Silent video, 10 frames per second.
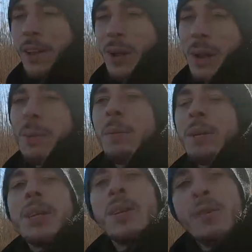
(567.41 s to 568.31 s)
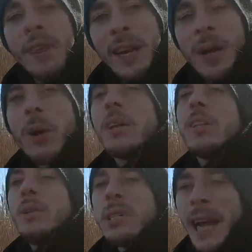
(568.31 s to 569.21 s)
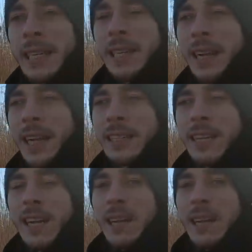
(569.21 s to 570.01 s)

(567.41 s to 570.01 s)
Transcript: And when I published a new video on the new channel and